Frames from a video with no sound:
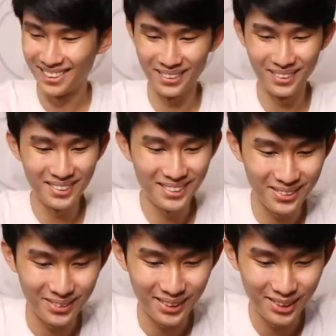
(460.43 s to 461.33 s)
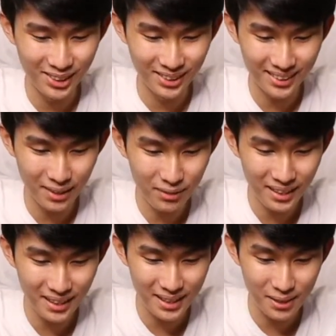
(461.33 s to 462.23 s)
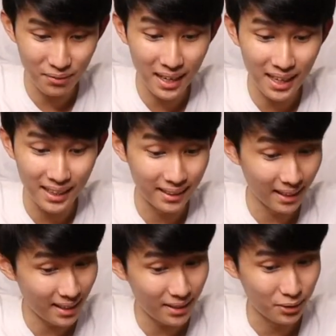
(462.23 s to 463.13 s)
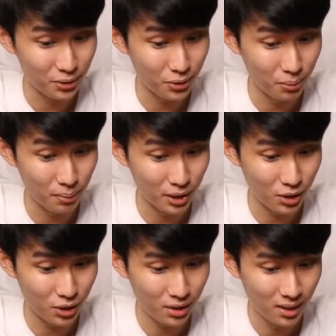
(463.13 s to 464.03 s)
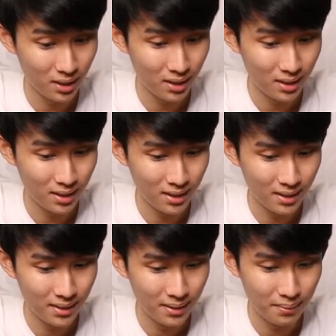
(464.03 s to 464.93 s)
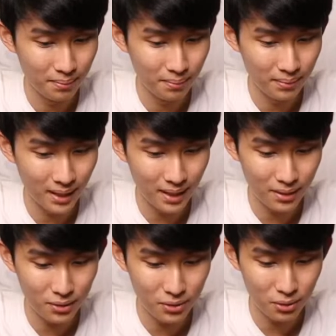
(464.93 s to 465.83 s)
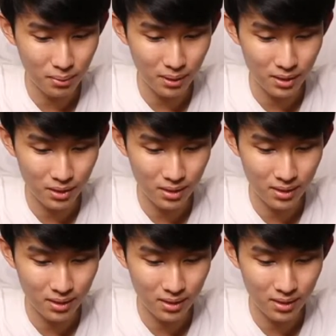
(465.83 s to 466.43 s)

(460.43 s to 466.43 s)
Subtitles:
Goodness gracious. Everything is fine. Thank you so much. Thank you so much.